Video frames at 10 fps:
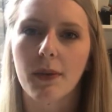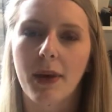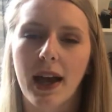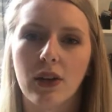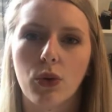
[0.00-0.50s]
but
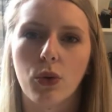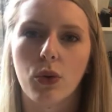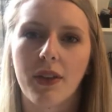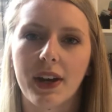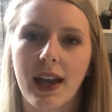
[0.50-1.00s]
I know
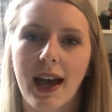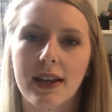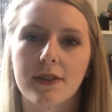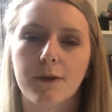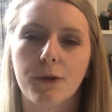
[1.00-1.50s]
that it
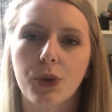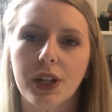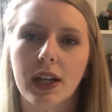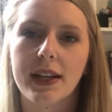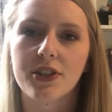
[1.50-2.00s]
has
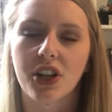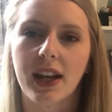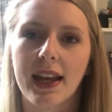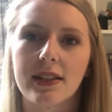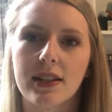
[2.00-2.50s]
4
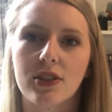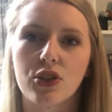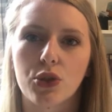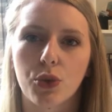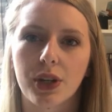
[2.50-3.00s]
interconnected
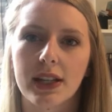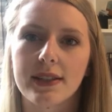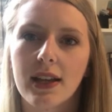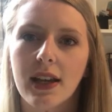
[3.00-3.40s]
stories